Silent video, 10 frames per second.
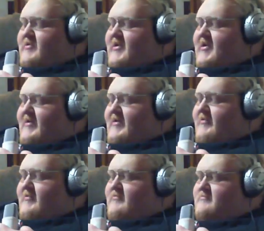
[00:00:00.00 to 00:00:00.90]
a
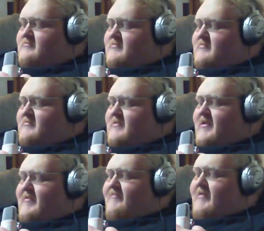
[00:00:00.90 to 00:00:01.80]
couple.
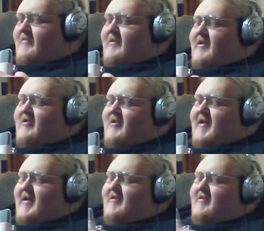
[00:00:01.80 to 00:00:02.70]
I'll probably narrow it down